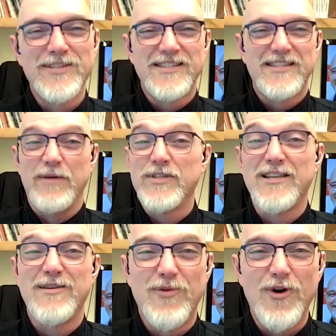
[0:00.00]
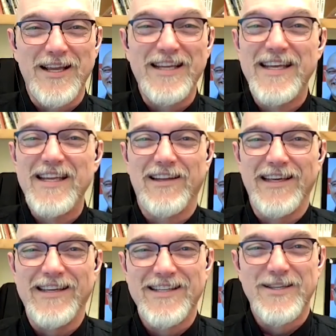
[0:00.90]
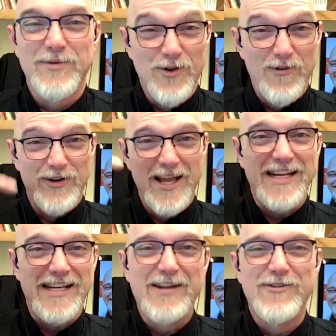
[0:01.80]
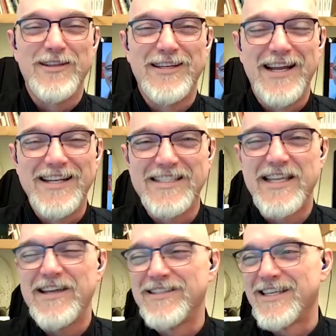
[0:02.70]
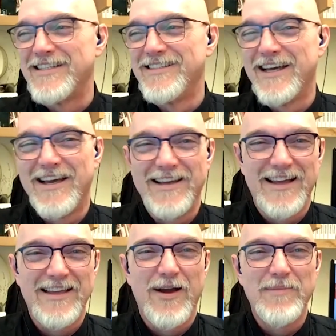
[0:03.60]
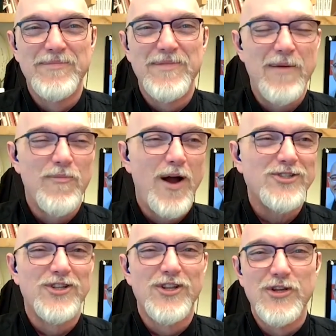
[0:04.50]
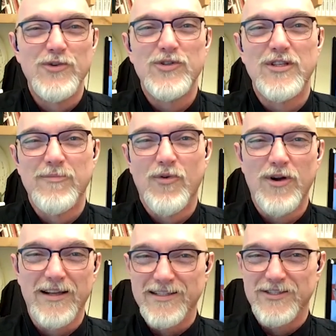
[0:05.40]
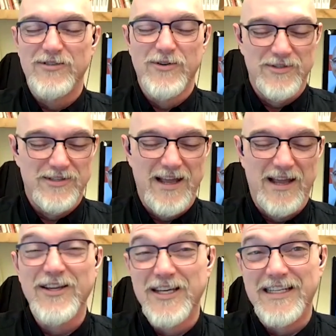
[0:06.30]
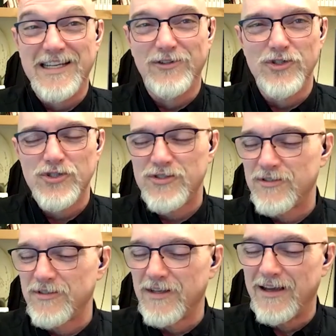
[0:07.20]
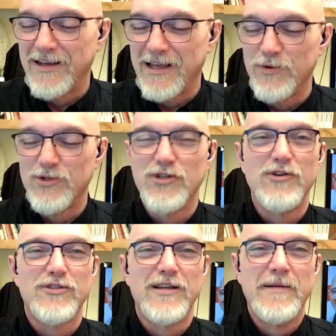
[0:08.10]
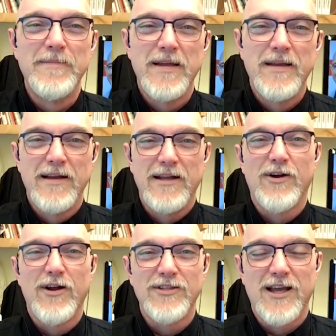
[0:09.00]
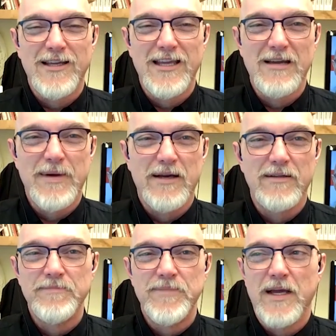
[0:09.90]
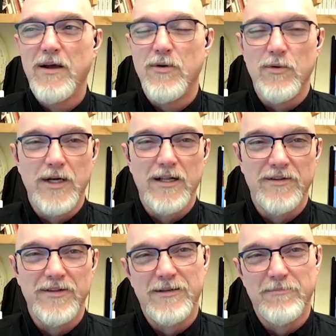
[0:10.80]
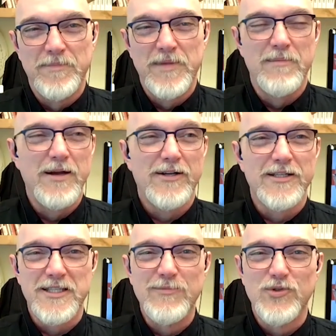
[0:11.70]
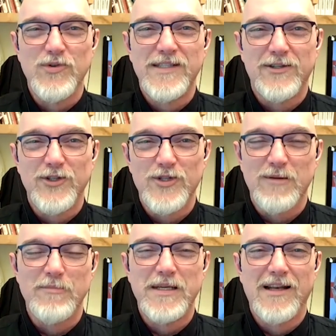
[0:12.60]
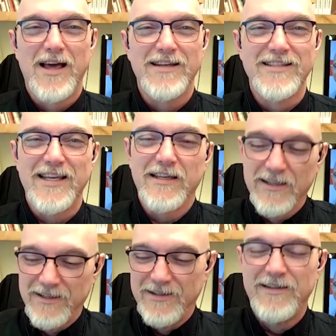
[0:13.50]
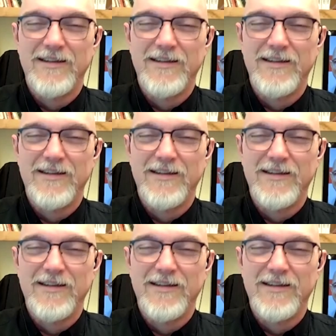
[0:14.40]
was in the morning in Italy because it was overnight here in the United States. And, I'm watching the news in the morning because I could get an English language news. And they're all talking about, America seems to have killed Osama bin Laden. It's like,